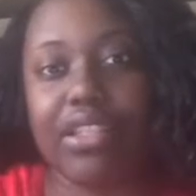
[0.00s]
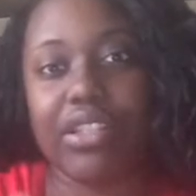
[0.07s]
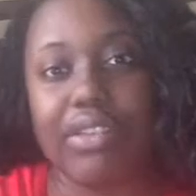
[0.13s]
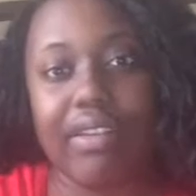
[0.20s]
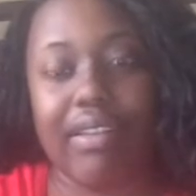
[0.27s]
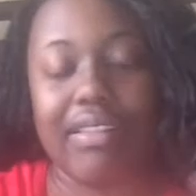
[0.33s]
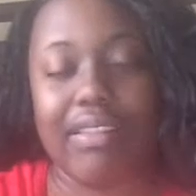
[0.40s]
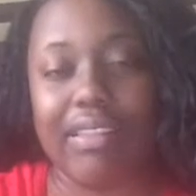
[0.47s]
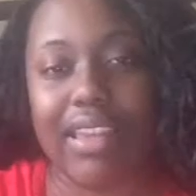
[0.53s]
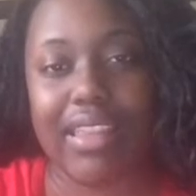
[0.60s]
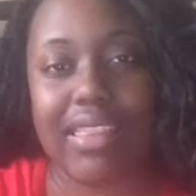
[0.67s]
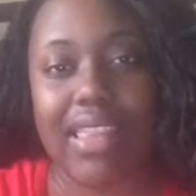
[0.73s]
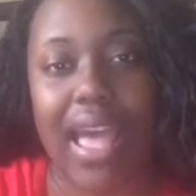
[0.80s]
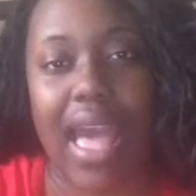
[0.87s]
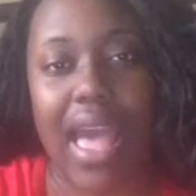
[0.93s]
this or anything
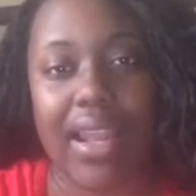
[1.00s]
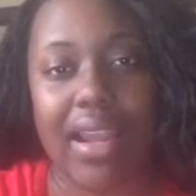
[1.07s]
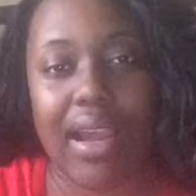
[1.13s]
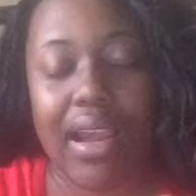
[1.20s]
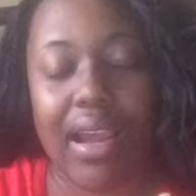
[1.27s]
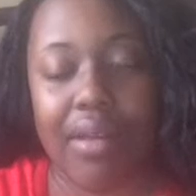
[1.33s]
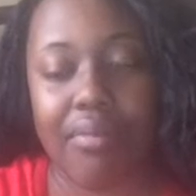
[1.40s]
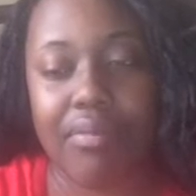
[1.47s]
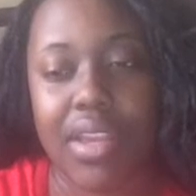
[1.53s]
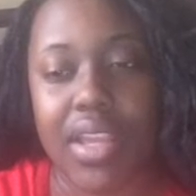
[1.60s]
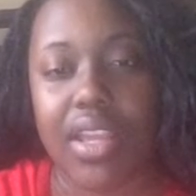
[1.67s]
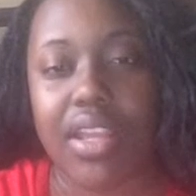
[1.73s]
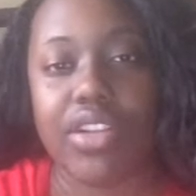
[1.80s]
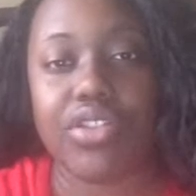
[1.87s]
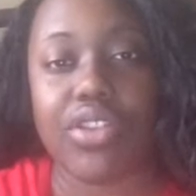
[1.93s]
like that.
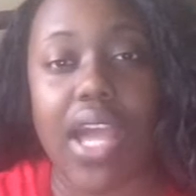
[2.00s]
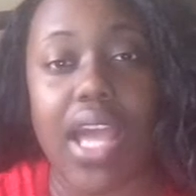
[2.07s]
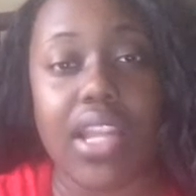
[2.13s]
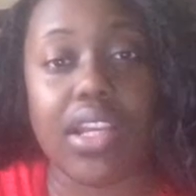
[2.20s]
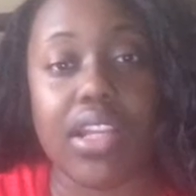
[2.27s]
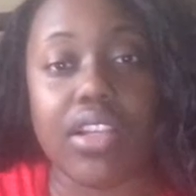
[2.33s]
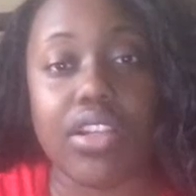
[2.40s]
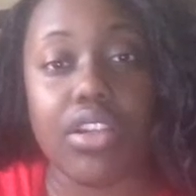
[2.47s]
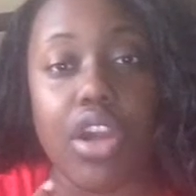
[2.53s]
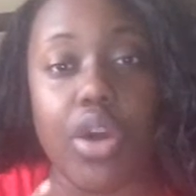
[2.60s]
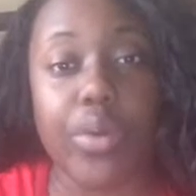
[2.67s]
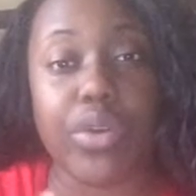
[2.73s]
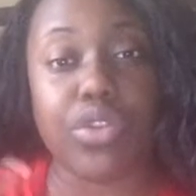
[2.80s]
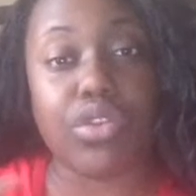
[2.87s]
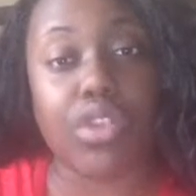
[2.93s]
Try to
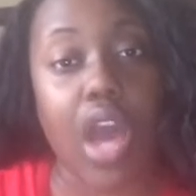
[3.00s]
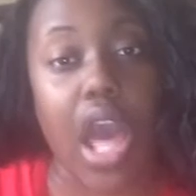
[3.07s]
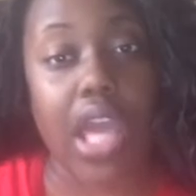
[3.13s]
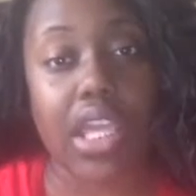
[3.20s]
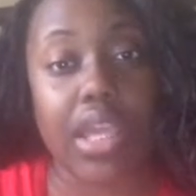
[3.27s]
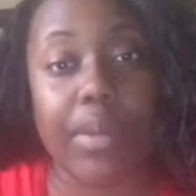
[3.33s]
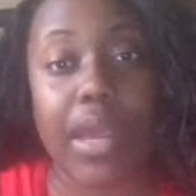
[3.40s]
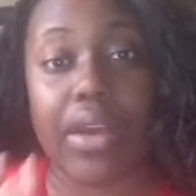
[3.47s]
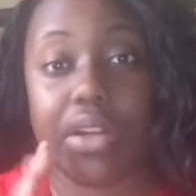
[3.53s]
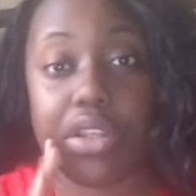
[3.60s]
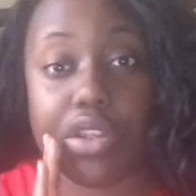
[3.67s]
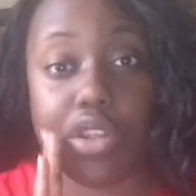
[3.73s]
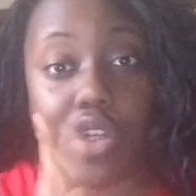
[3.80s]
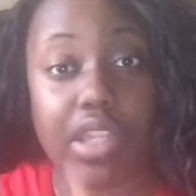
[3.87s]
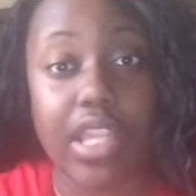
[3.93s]
know what you're talking about
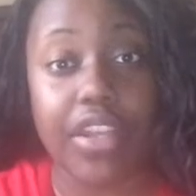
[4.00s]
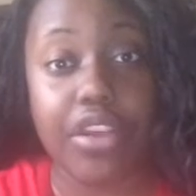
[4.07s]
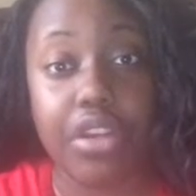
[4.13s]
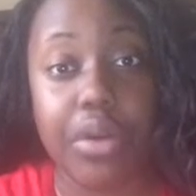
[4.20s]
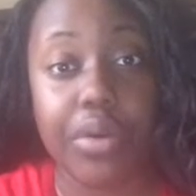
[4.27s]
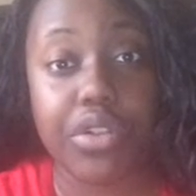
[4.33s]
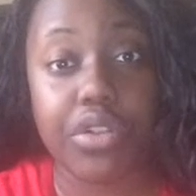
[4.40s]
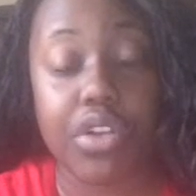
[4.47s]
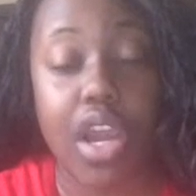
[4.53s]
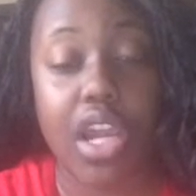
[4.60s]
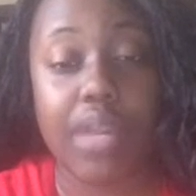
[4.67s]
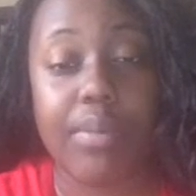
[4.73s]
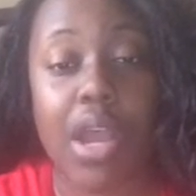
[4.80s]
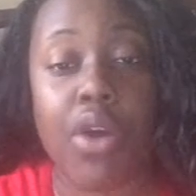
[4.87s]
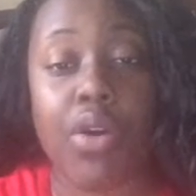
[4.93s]
or look like you know what you're
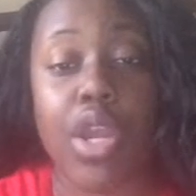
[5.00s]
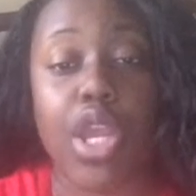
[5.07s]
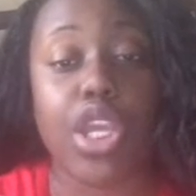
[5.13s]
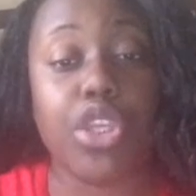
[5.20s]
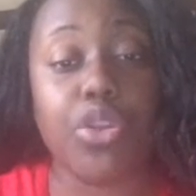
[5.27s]
talking about.